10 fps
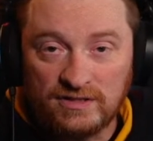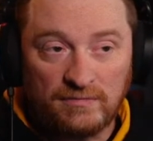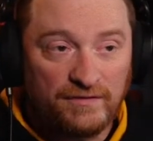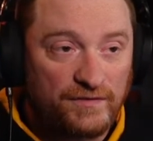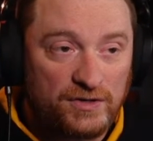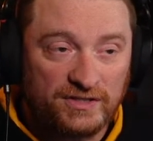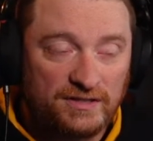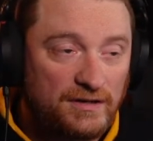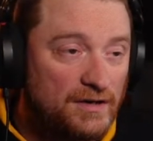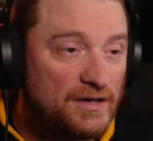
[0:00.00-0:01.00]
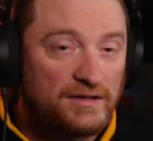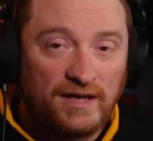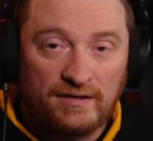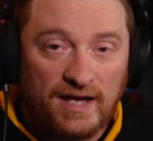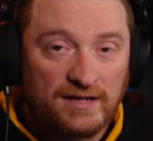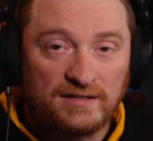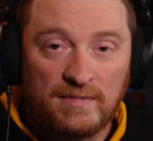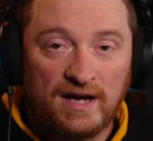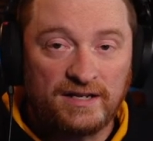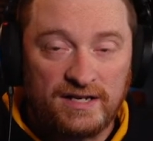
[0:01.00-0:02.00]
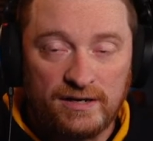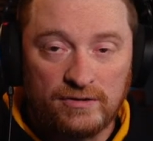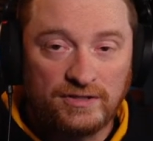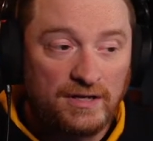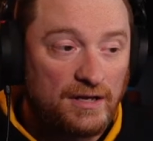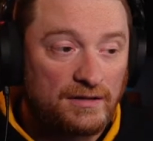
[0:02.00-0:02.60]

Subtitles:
in my first X amount of years,